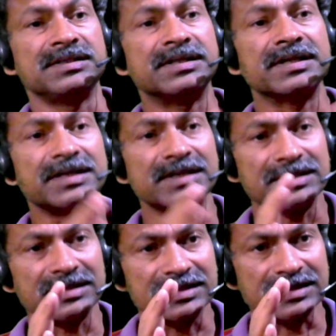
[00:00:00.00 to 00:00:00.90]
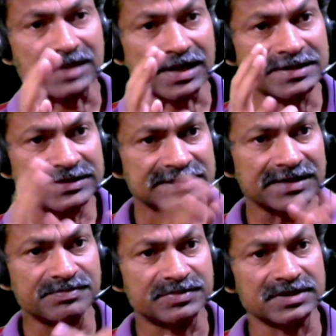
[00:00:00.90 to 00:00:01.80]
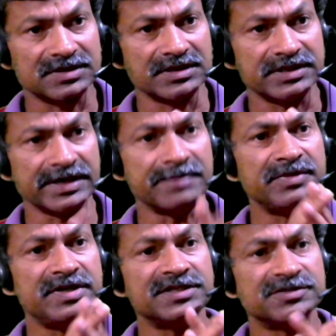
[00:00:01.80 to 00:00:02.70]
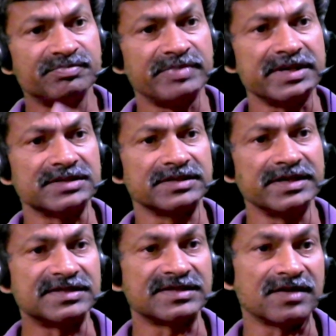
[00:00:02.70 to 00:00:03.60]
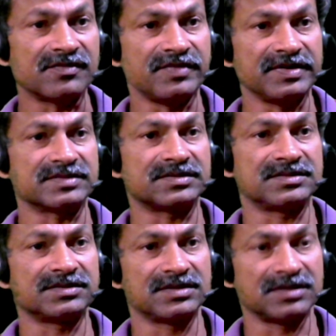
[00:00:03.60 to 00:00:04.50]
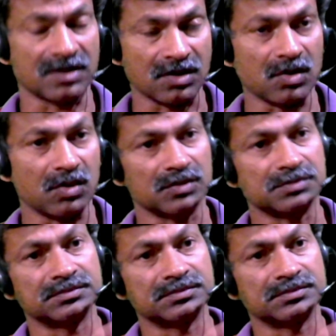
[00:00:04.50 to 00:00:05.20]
the concept empty space itself is wrong,